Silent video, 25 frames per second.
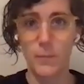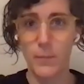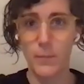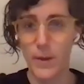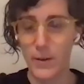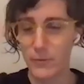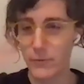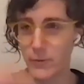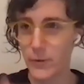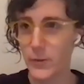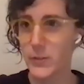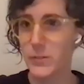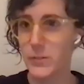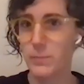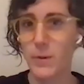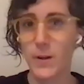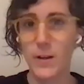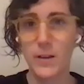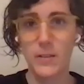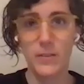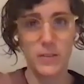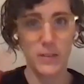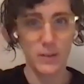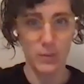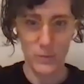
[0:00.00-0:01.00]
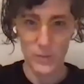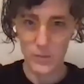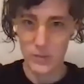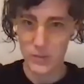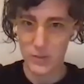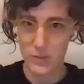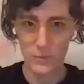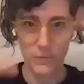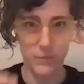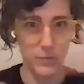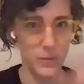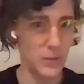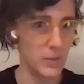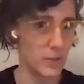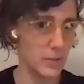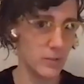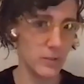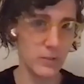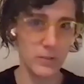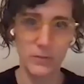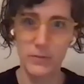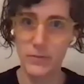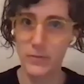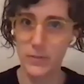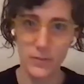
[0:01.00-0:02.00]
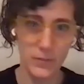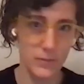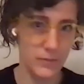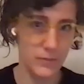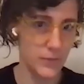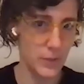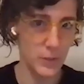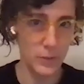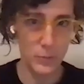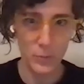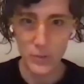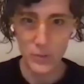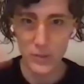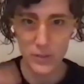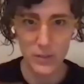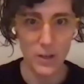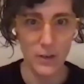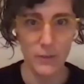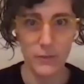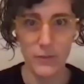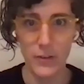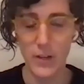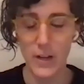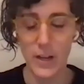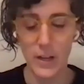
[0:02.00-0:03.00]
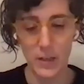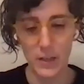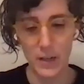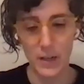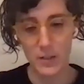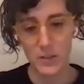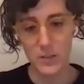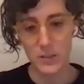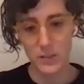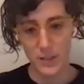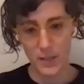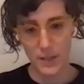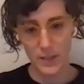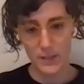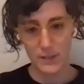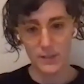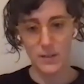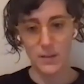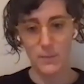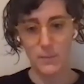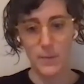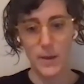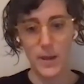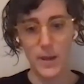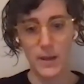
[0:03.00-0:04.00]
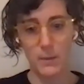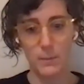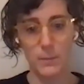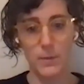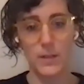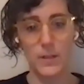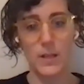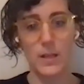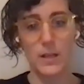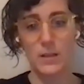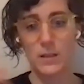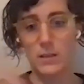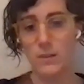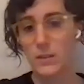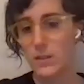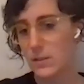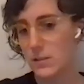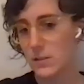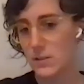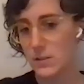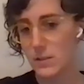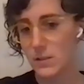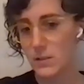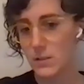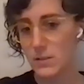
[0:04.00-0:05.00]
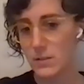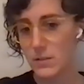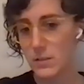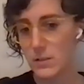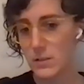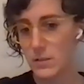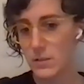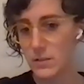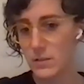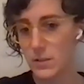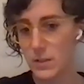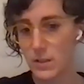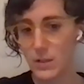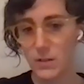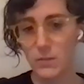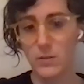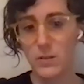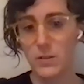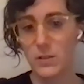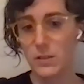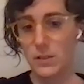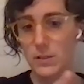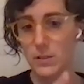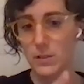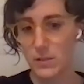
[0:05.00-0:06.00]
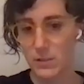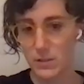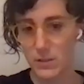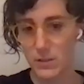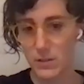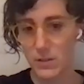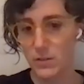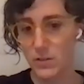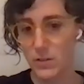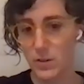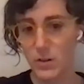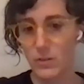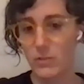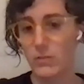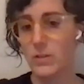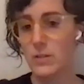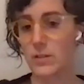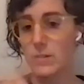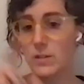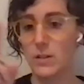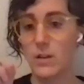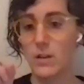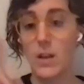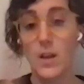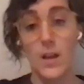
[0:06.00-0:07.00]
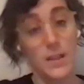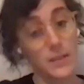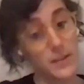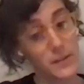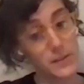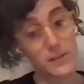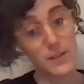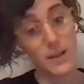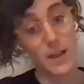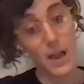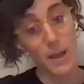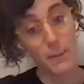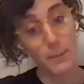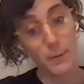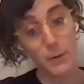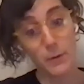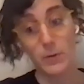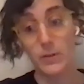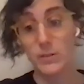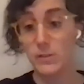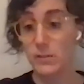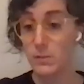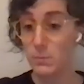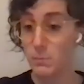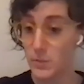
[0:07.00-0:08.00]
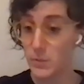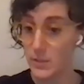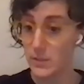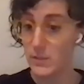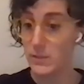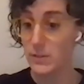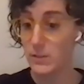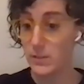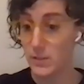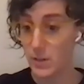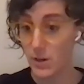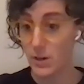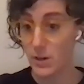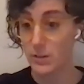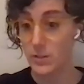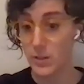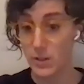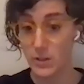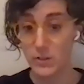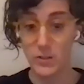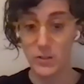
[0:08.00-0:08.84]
my first month, it was just filled with stuff. And I could actually take a step back and be like, this is a shitty reason. This is a dark reason. This is a happy reason. This is dark.